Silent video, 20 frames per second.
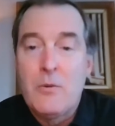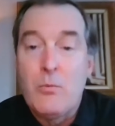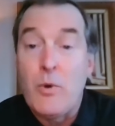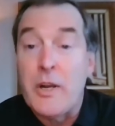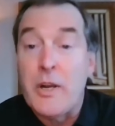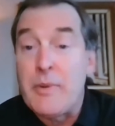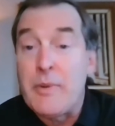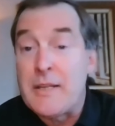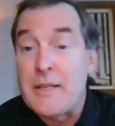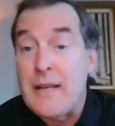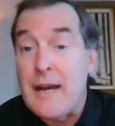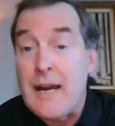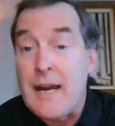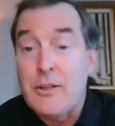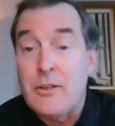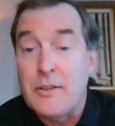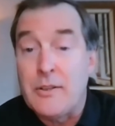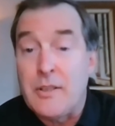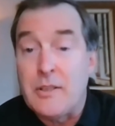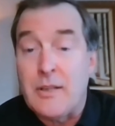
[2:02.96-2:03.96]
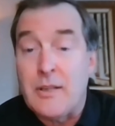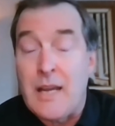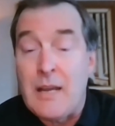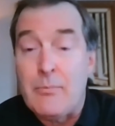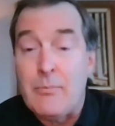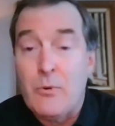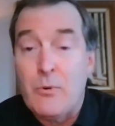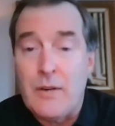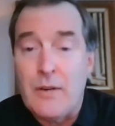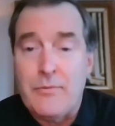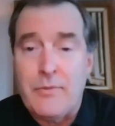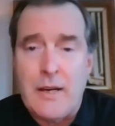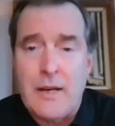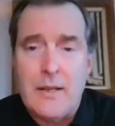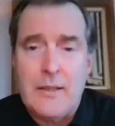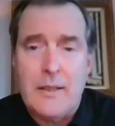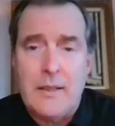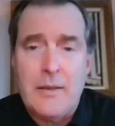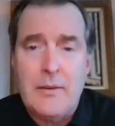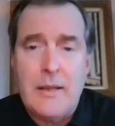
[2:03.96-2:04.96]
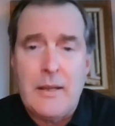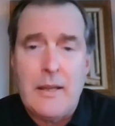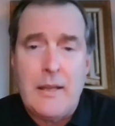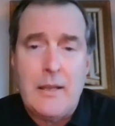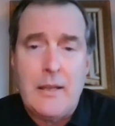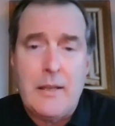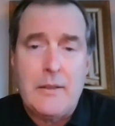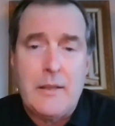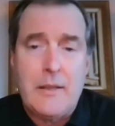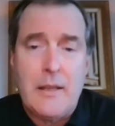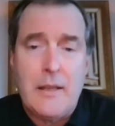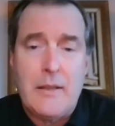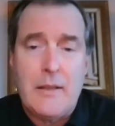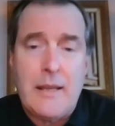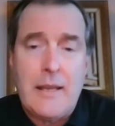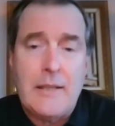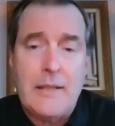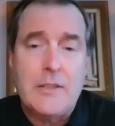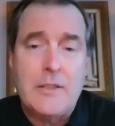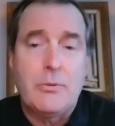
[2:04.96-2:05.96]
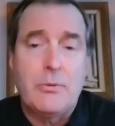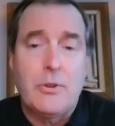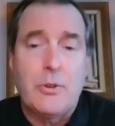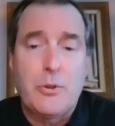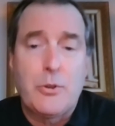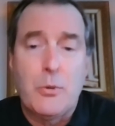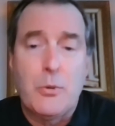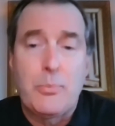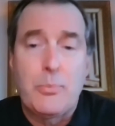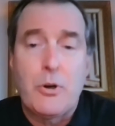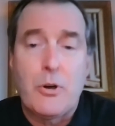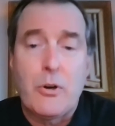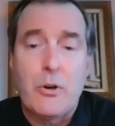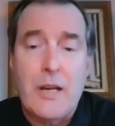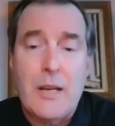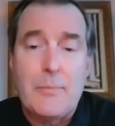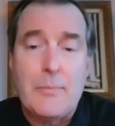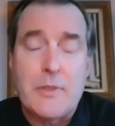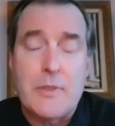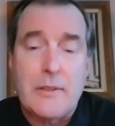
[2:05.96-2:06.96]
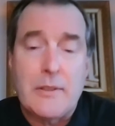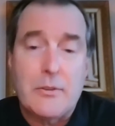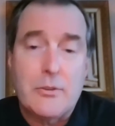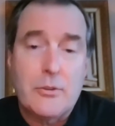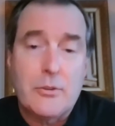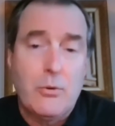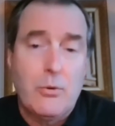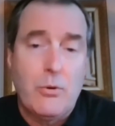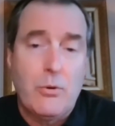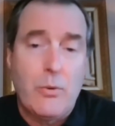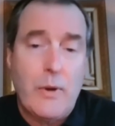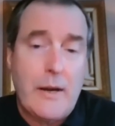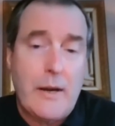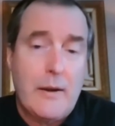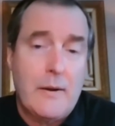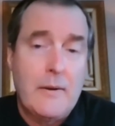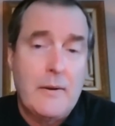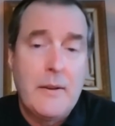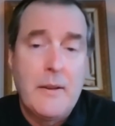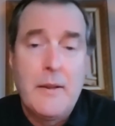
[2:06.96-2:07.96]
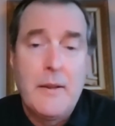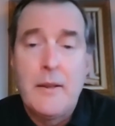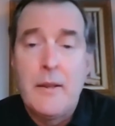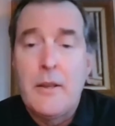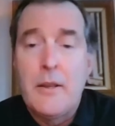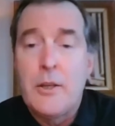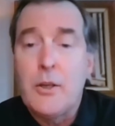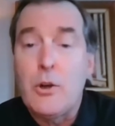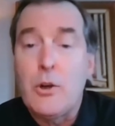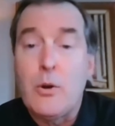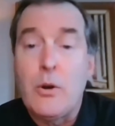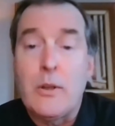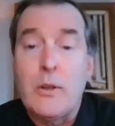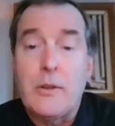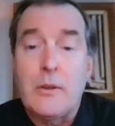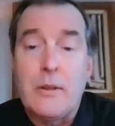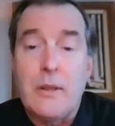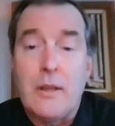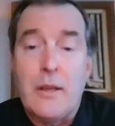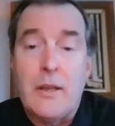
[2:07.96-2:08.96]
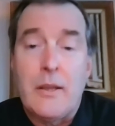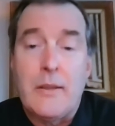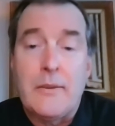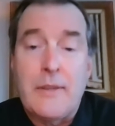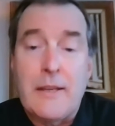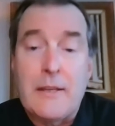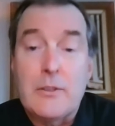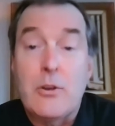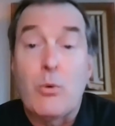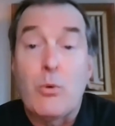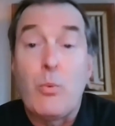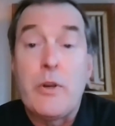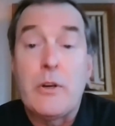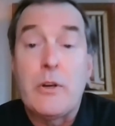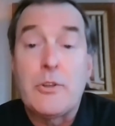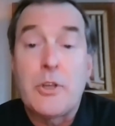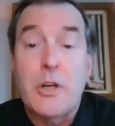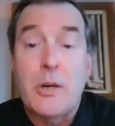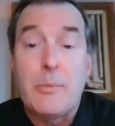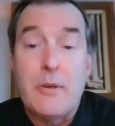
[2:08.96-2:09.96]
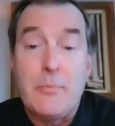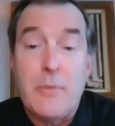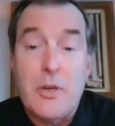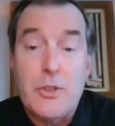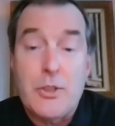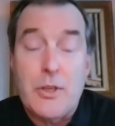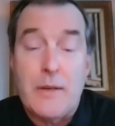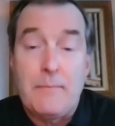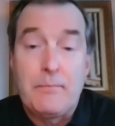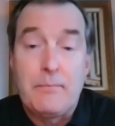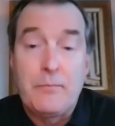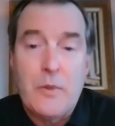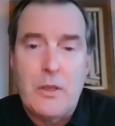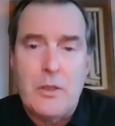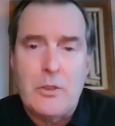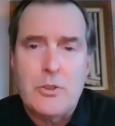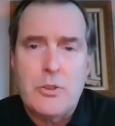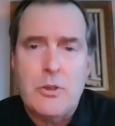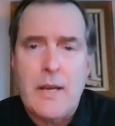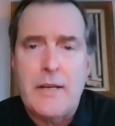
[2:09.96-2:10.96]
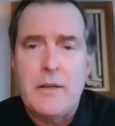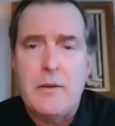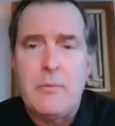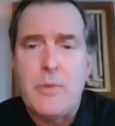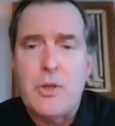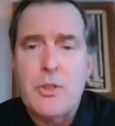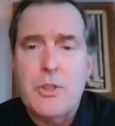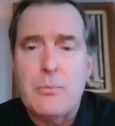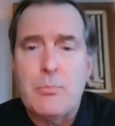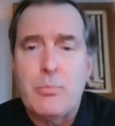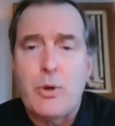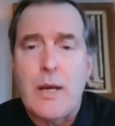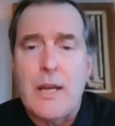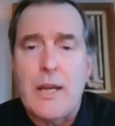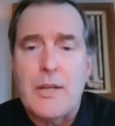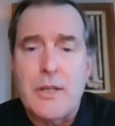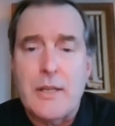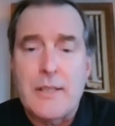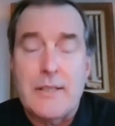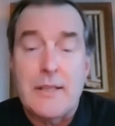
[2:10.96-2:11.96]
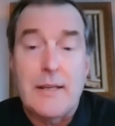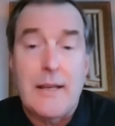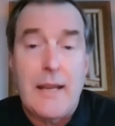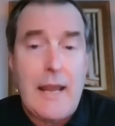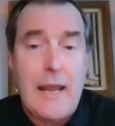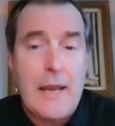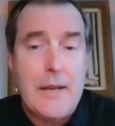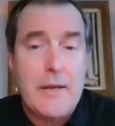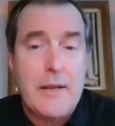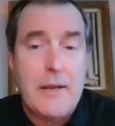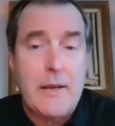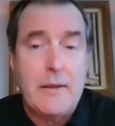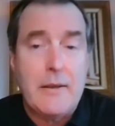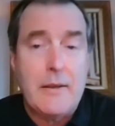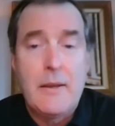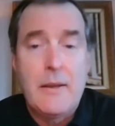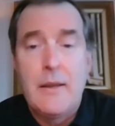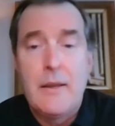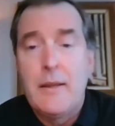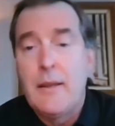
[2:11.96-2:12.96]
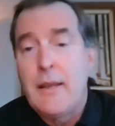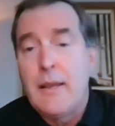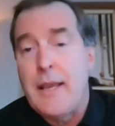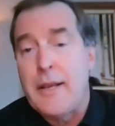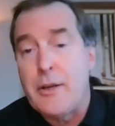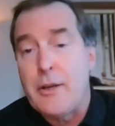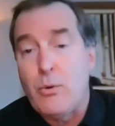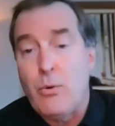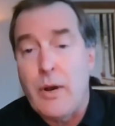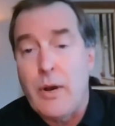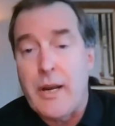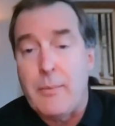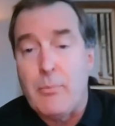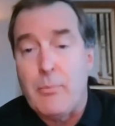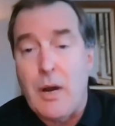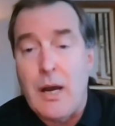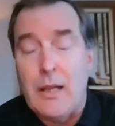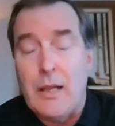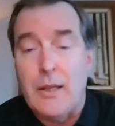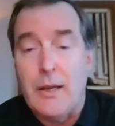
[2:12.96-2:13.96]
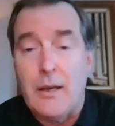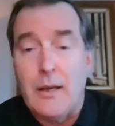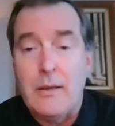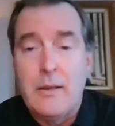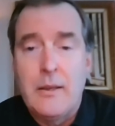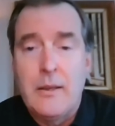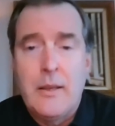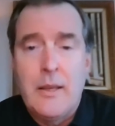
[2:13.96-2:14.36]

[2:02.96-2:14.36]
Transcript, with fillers: wanted to be a doctor at the time, quite frankly. And then they had these really cool programs at the school where you could go on uh, things called winter term and mission. And so I did mission projects in Kenya and in Guatemala.